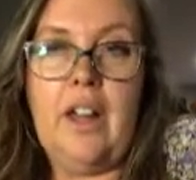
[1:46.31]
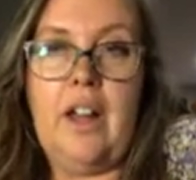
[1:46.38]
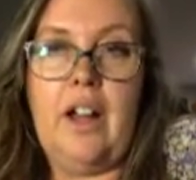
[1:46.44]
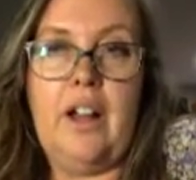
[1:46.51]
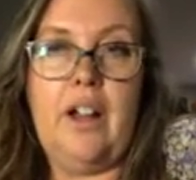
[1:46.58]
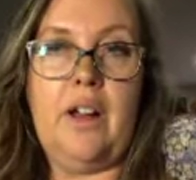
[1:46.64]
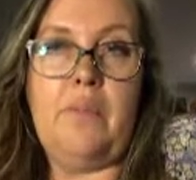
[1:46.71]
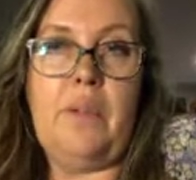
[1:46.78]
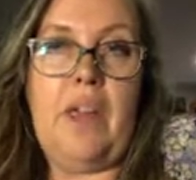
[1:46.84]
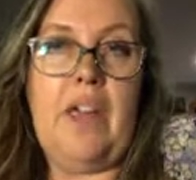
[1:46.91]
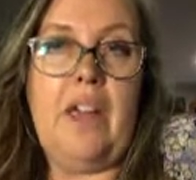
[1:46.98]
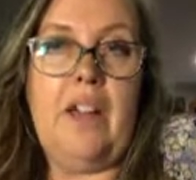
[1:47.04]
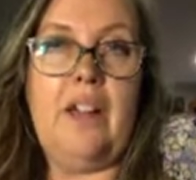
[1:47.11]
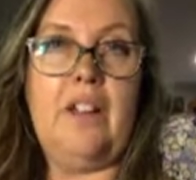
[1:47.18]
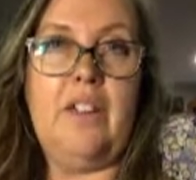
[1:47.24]
and
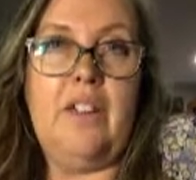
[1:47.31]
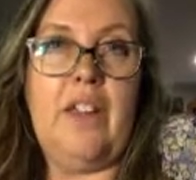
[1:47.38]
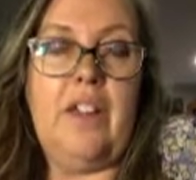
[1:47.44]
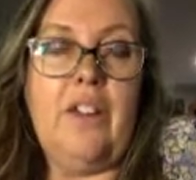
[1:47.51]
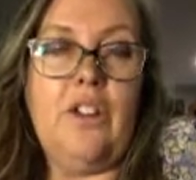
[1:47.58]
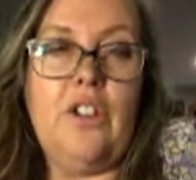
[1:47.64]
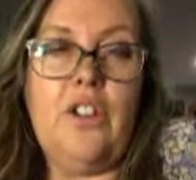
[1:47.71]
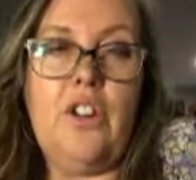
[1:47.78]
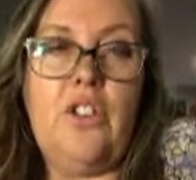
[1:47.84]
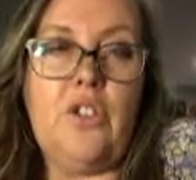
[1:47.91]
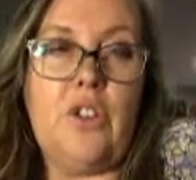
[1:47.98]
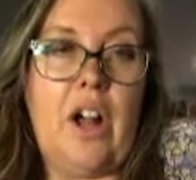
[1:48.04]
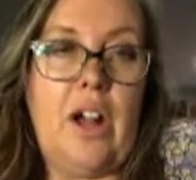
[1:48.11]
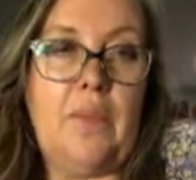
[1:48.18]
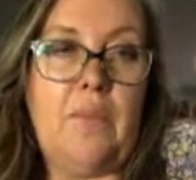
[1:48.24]
the energy
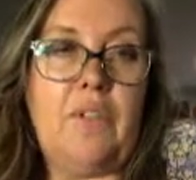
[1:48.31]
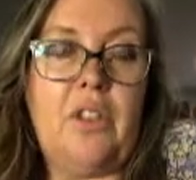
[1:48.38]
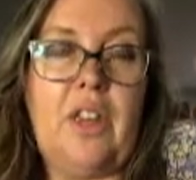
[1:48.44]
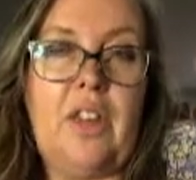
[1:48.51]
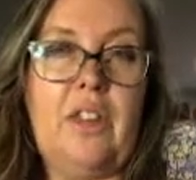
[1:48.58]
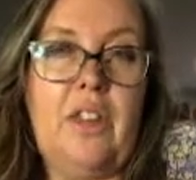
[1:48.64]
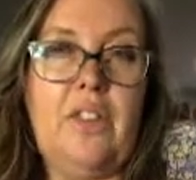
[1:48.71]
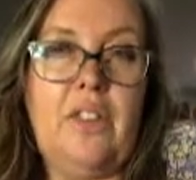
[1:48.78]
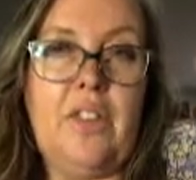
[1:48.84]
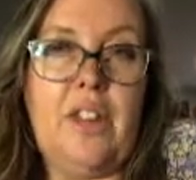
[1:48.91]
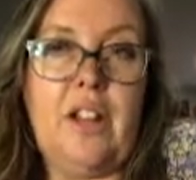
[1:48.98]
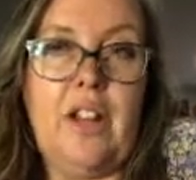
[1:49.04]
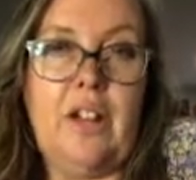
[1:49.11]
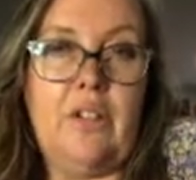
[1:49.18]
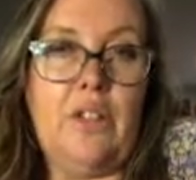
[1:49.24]
drops and they
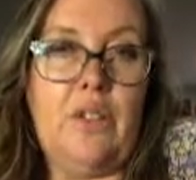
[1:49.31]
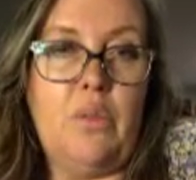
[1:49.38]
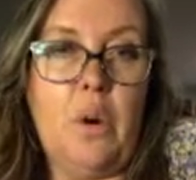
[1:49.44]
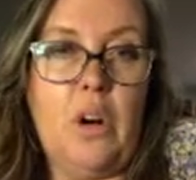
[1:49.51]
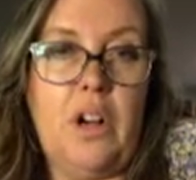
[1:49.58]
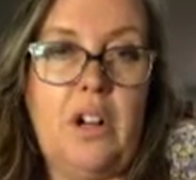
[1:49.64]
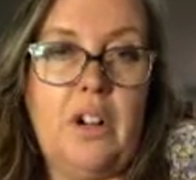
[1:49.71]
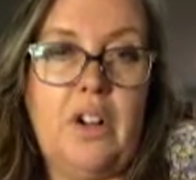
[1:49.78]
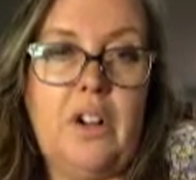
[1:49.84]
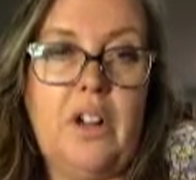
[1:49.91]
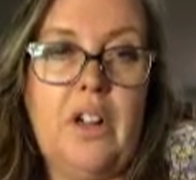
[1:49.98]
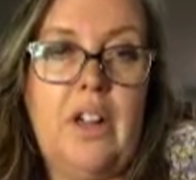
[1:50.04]
settle out of the water.